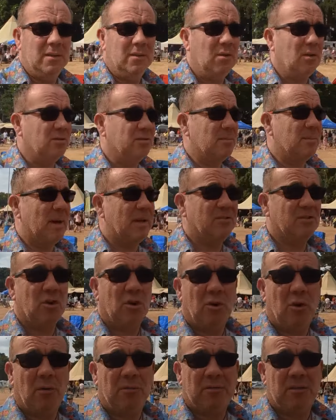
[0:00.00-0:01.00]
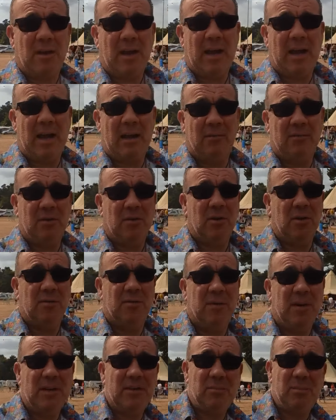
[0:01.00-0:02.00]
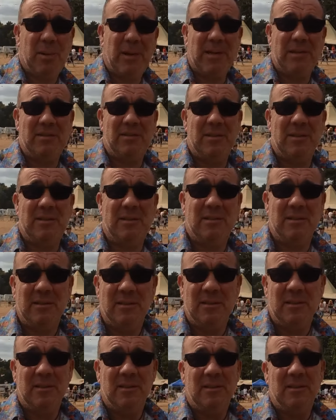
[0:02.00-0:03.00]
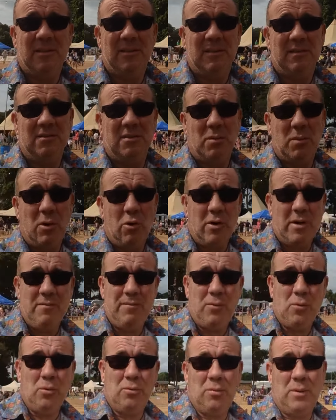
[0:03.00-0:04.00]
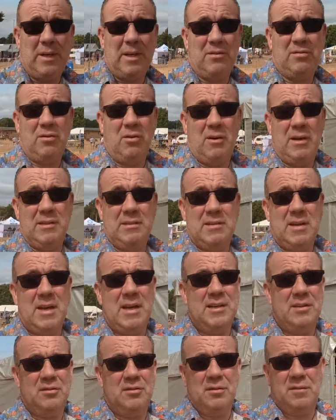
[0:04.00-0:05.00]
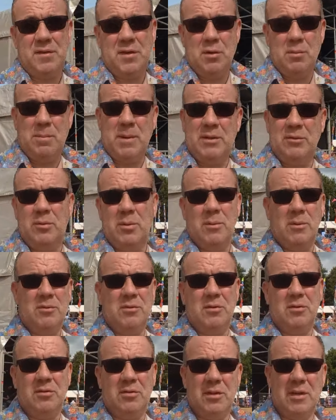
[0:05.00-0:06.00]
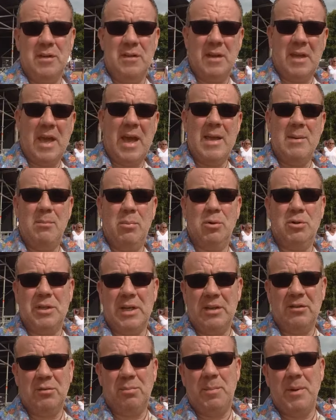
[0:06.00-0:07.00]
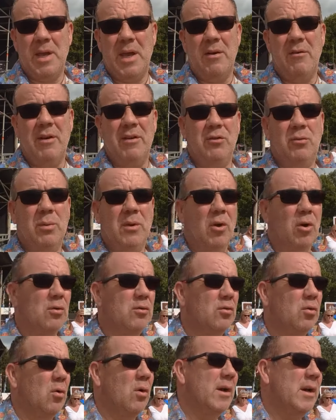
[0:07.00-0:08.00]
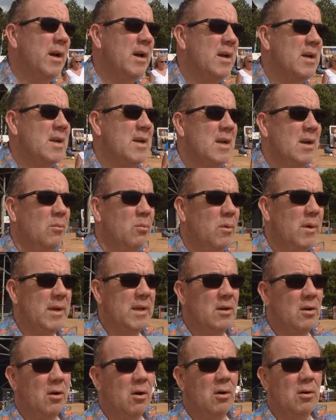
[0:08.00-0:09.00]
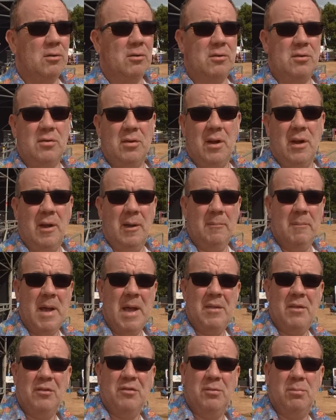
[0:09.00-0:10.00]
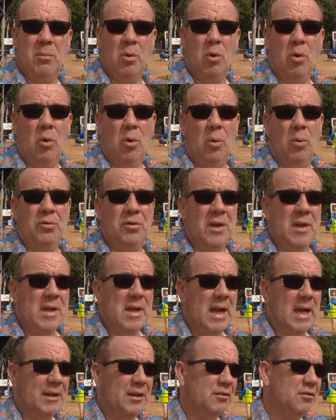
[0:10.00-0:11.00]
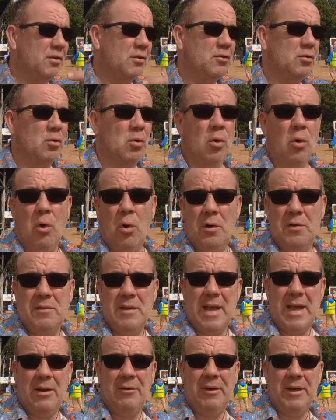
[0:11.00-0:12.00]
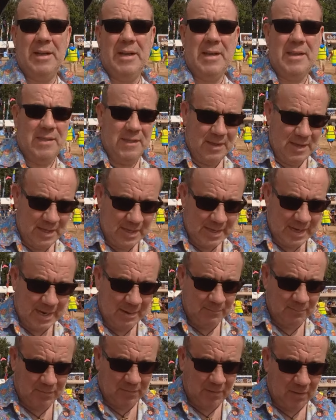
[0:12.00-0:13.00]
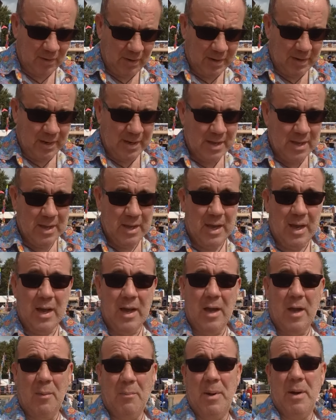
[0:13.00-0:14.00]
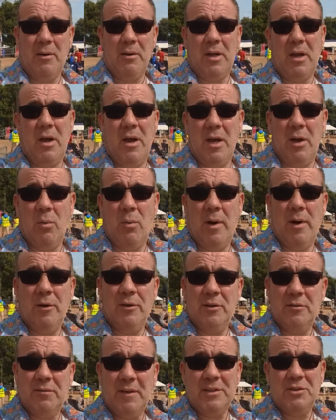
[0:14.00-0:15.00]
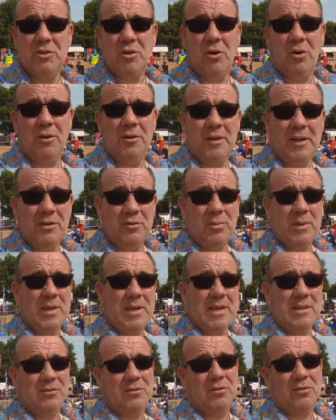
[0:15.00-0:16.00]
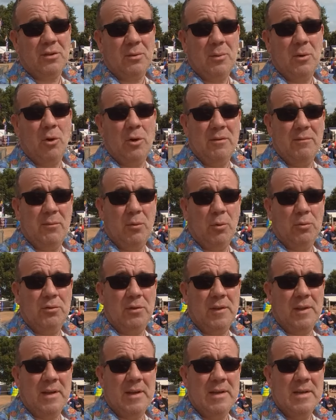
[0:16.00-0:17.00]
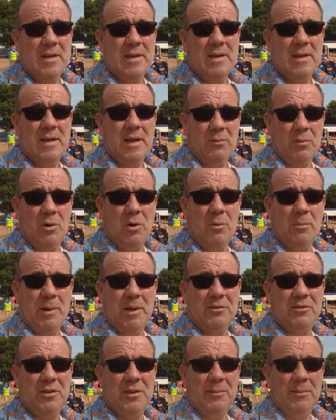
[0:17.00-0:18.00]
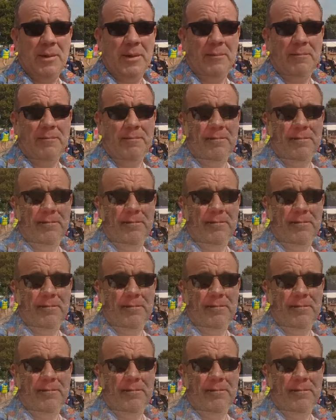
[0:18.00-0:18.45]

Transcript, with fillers: Darcy May's gone off to have her face painted. So we're looking forward to an exciting day. There's a few bands we want to see. The Kate Bush Experience. We've got Toyah. We've got um, Heather Smalls. And there's a talk down in the campfire uh, about going away on adventure holidays with kids. So we're looking forward to that and we'll come back to you in a bit.